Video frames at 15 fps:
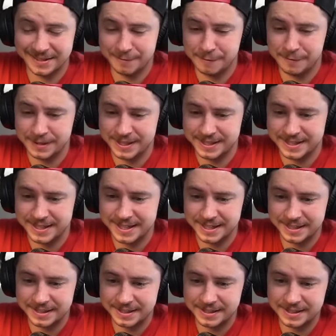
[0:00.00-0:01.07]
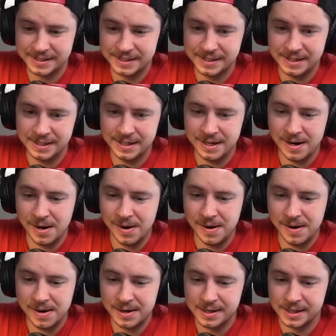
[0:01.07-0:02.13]
A fun attack.
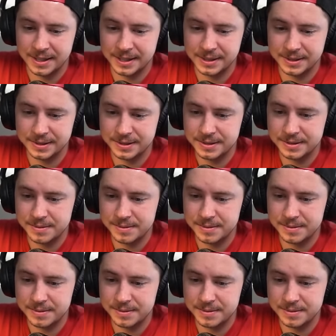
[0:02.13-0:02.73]
Kinda.